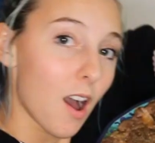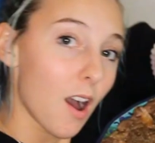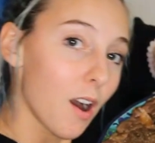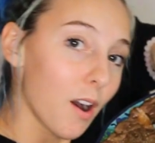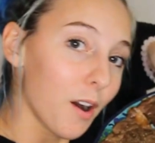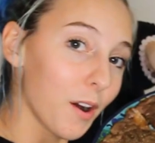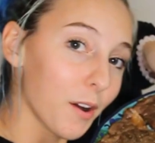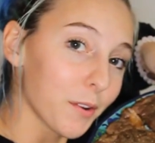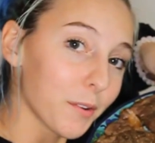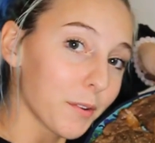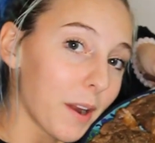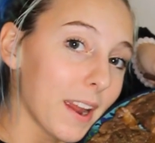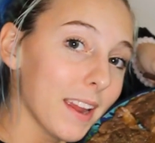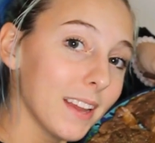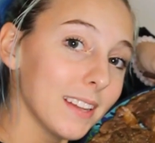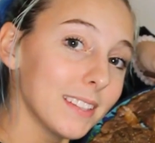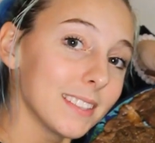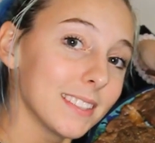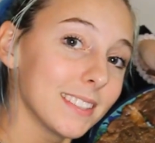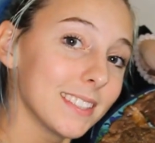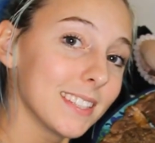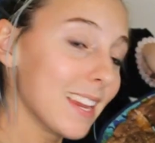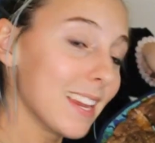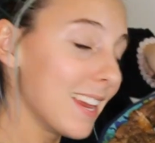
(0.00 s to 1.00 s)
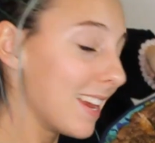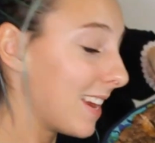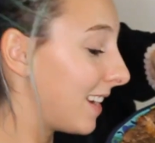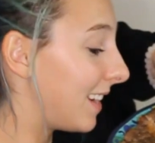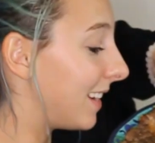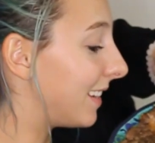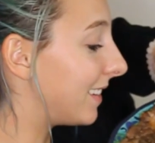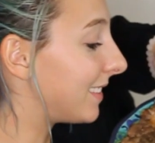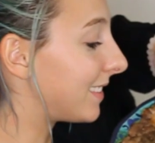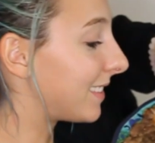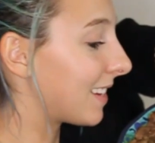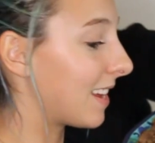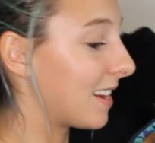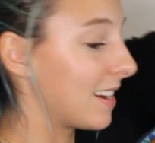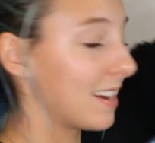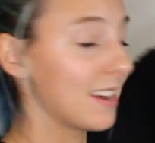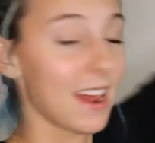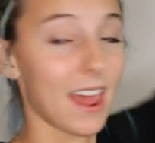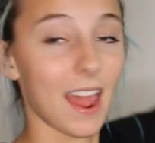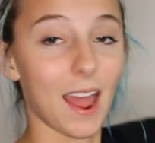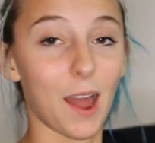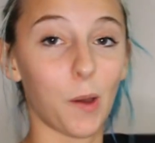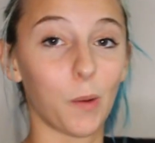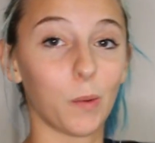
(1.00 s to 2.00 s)
All right, it is
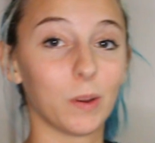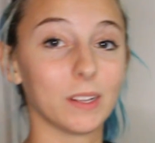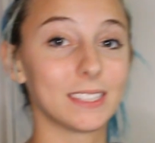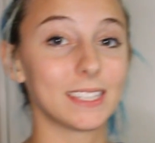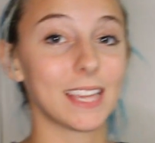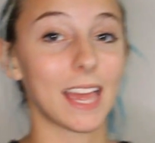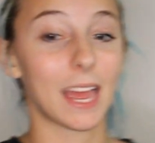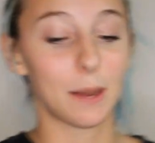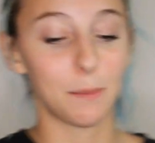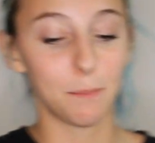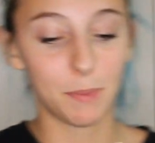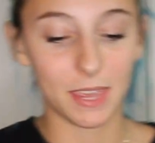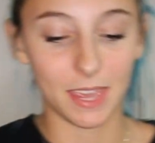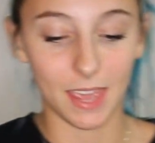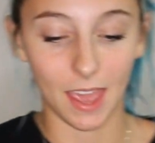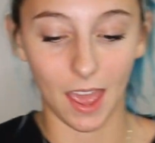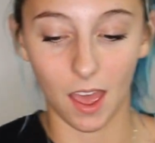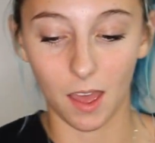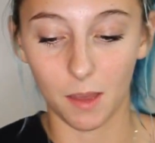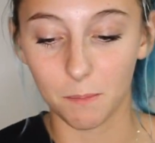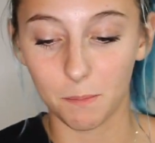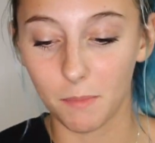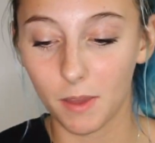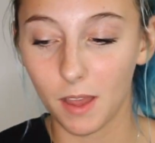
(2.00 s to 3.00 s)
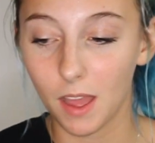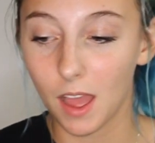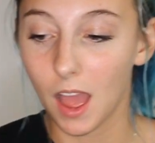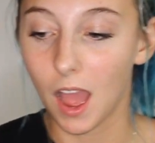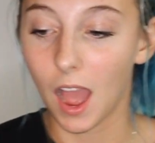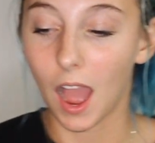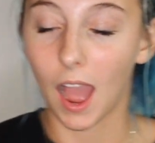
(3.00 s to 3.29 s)
now 10 p.m.